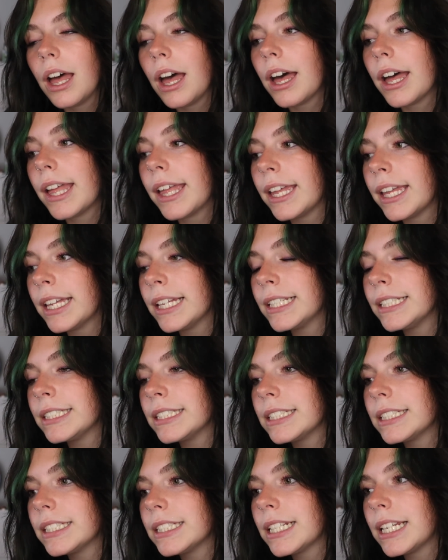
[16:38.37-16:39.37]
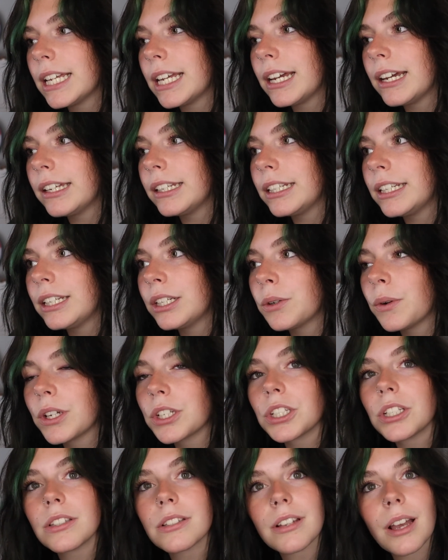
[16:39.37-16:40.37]
And any
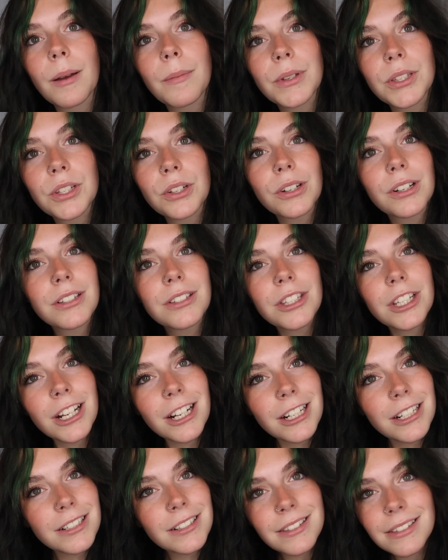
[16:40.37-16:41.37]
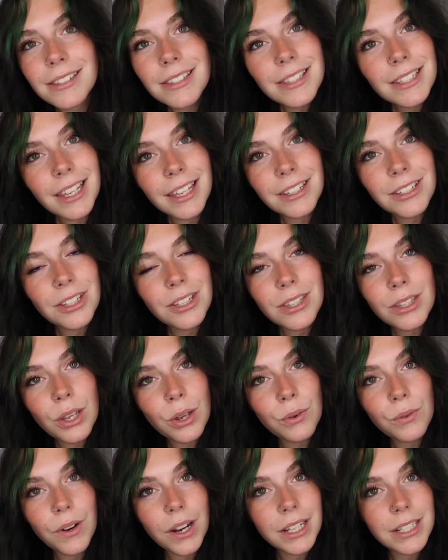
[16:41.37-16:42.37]
questions, comments, or concerns can just
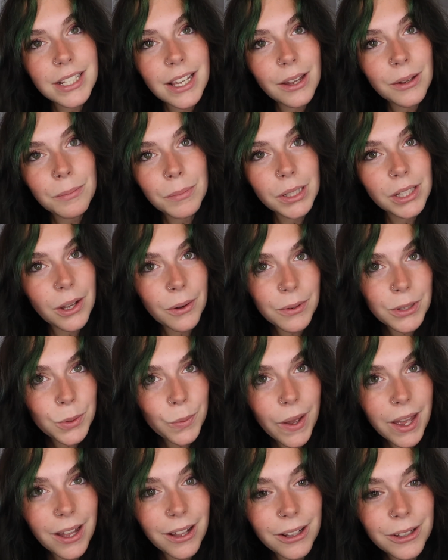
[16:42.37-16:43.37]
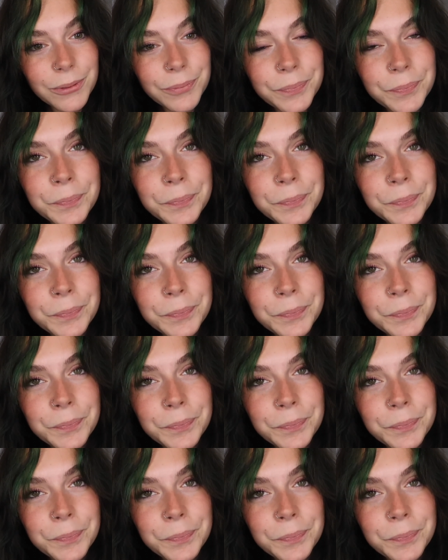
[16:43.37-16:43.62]
go right down below as well.